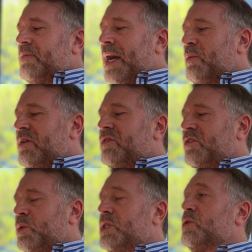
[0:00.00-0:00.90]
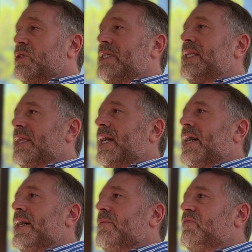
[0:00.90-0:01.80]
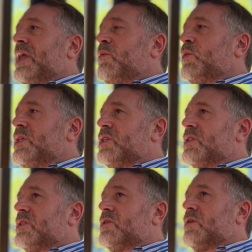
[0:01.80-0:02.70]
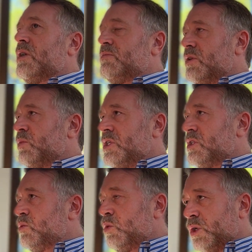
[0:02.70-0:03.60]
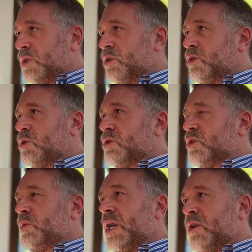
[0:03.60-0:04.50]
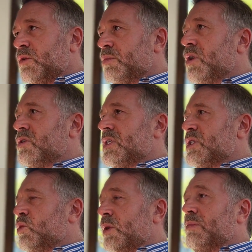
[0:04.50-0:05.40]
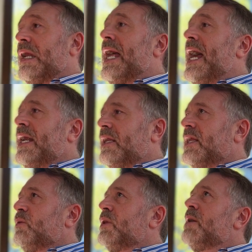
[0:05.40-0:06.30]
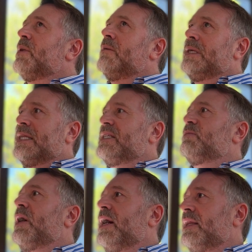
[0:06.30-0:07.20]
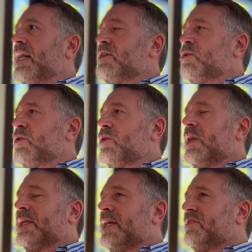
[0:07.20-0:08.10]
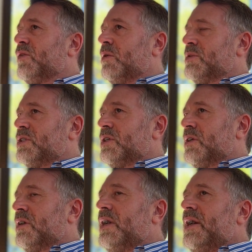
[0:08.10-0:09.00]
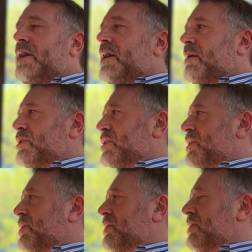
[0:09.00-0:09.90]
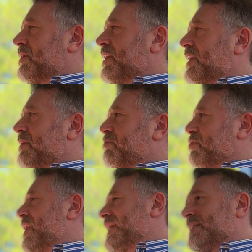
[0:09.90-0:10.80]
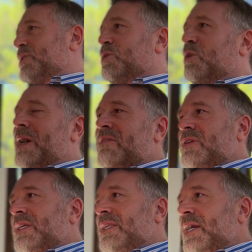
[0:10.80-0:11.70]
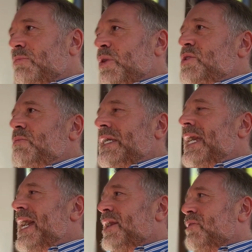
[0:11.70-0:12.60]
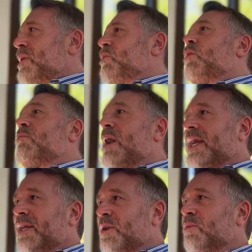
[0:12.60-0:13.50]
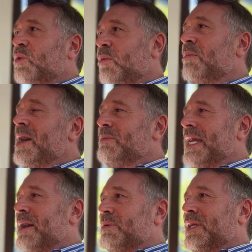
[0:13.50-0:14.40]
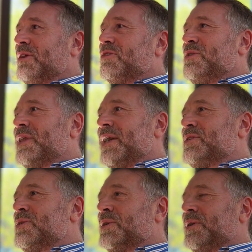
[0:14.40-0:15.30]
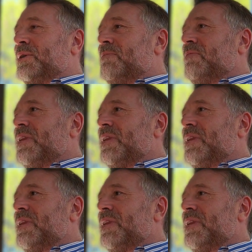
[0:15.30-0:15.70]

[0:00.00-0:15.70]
However, if we do sit there and we just look at the doors and we overprocess, or we plan and think, well, there might be this behind that door, and therefore I'm just going to brainstorm everything that I possibly can around what might be happening through that door.